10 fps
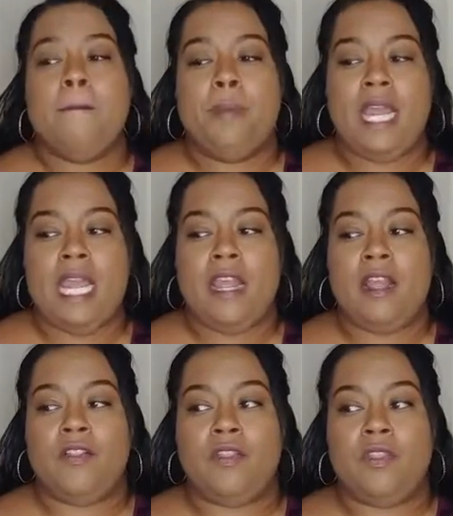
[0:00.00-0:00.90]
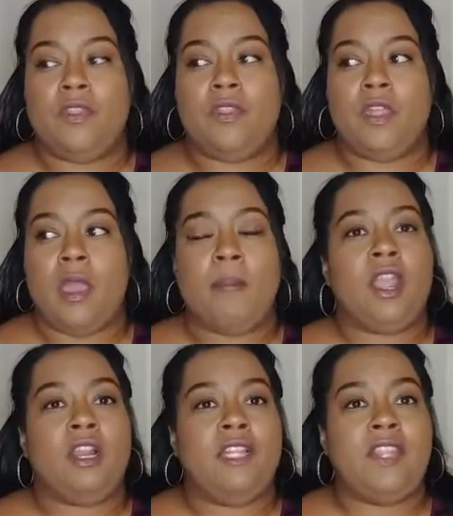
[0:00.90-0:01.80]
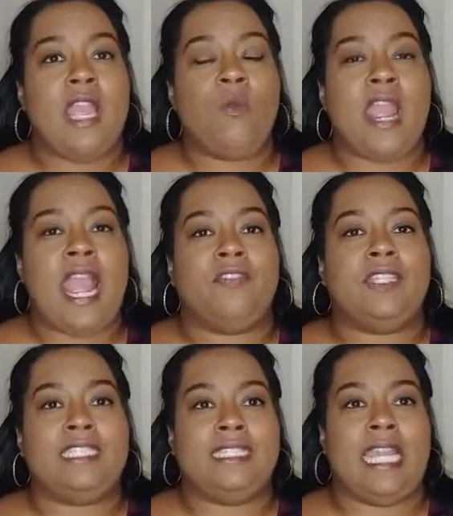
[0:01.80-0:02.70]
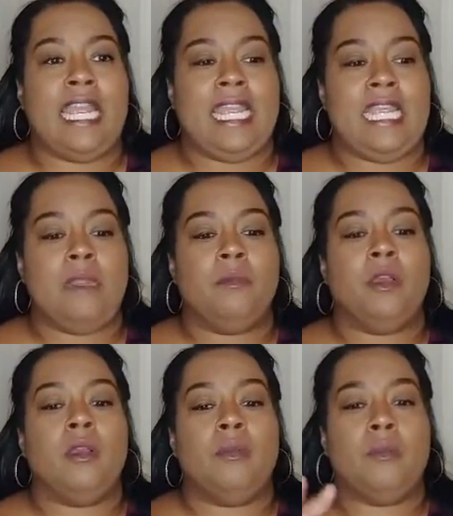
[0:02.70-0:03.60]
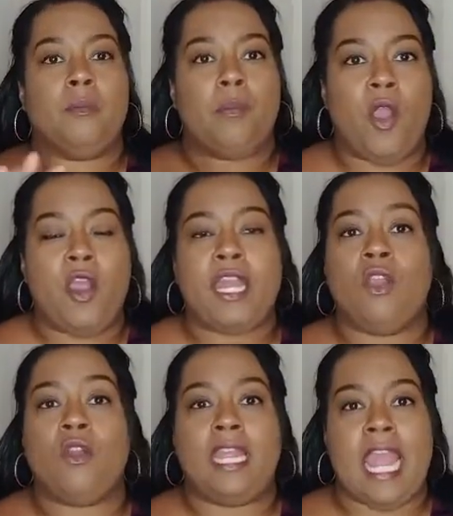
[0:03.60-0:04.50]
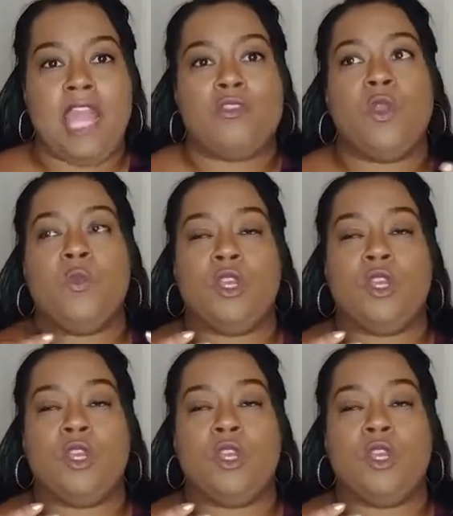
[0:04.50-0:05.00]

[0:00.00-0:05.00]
but apparently they were at the same party or gathering where